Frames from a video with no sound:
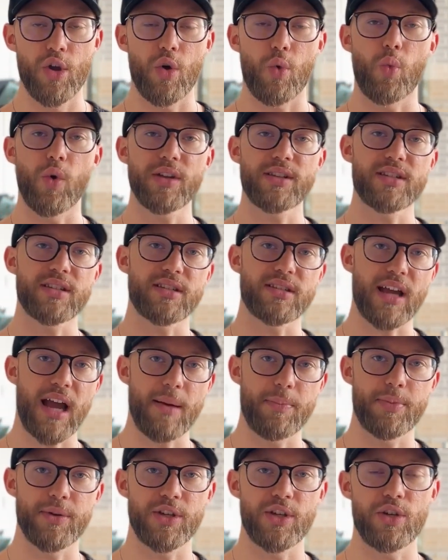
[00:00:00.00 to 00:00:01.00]
What's
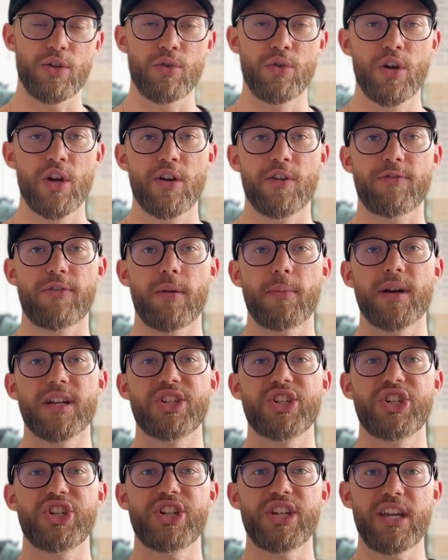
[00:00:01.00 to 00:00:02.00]
stopping you from
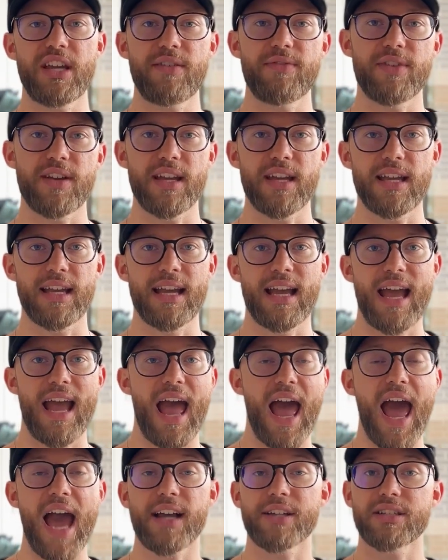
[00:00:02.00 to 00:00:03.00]
achieving
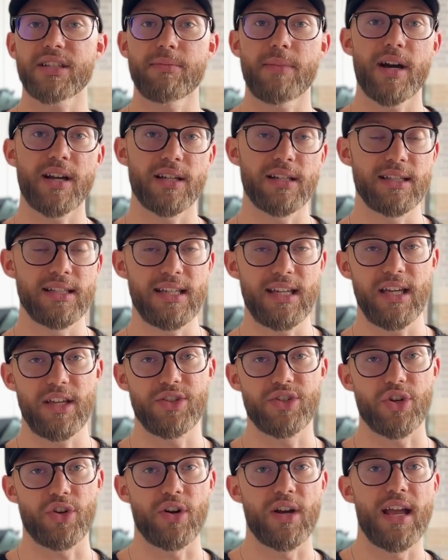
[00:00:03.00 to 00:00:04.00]
X amount of
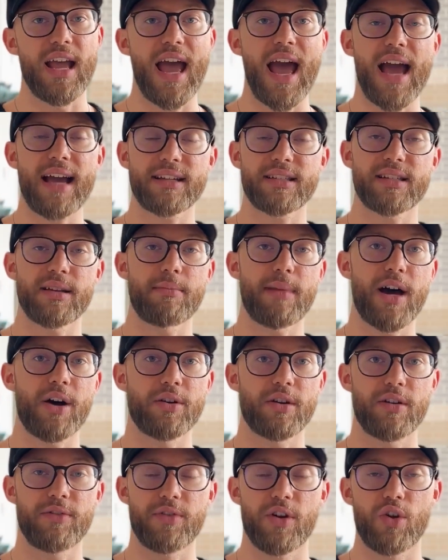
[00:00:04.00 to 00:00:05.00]
leads or X
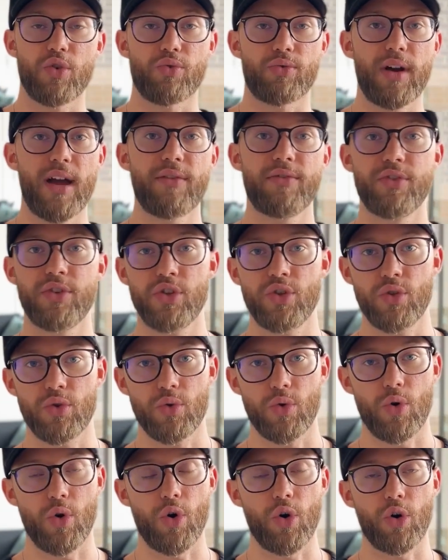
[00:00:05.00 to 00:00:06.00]
amount of
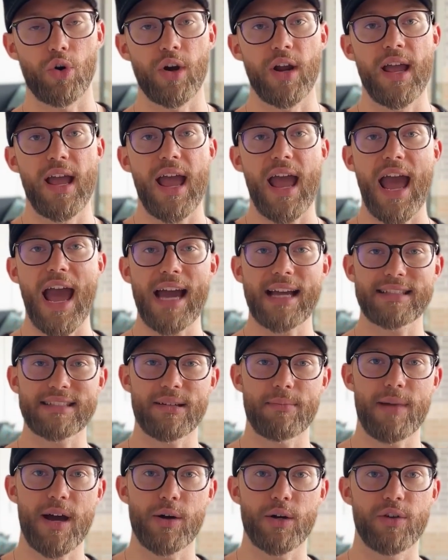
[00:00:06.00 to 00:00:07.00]
revenue or X
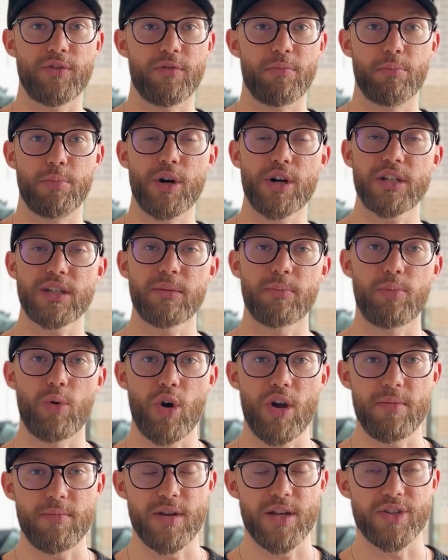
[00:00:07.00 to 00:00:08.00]
amount of booked
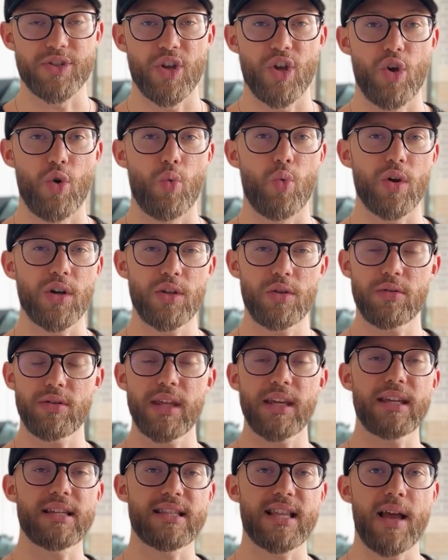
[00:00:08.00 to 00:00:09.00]
appointments? What do you
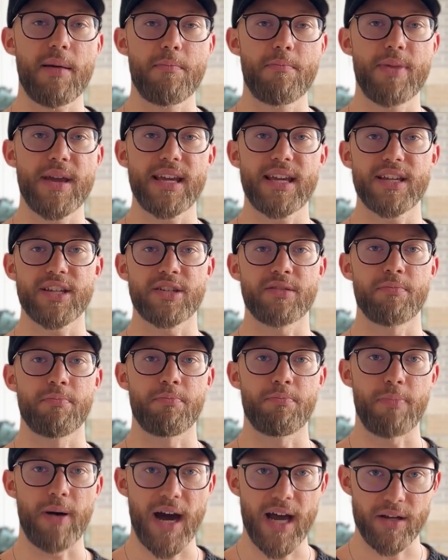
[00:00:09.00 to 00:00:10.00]
think is that biggest
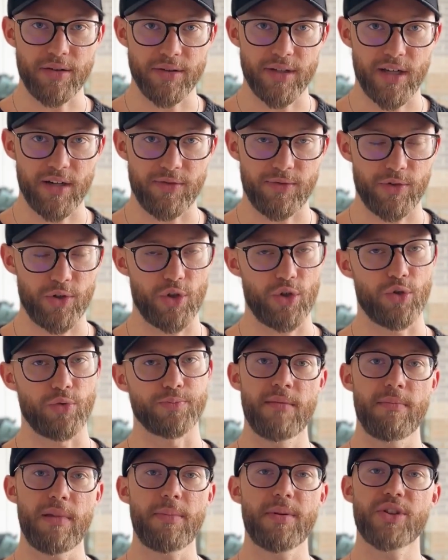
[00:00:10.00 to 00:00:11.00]
bottleneck for you?
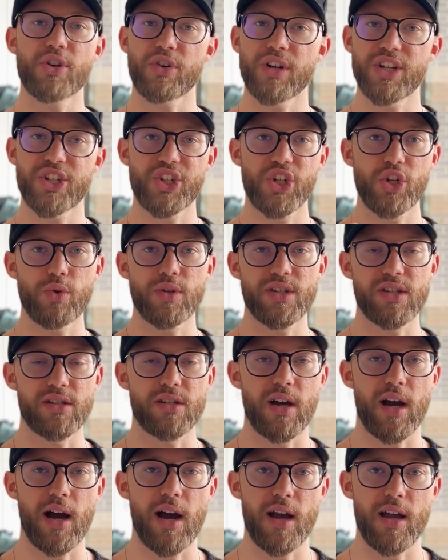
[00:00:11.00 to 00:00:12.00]
Maybe their issue is
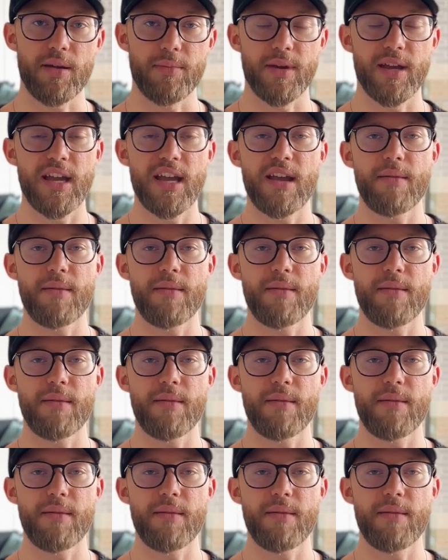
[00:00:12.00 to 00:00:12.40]
time.